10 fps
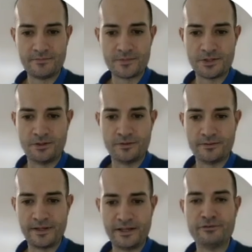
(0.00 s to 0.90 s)
So
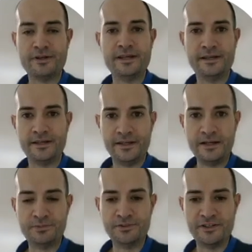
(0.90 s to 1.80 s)
if we
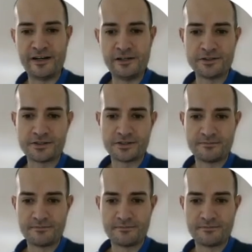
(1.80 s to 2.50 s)
input the values,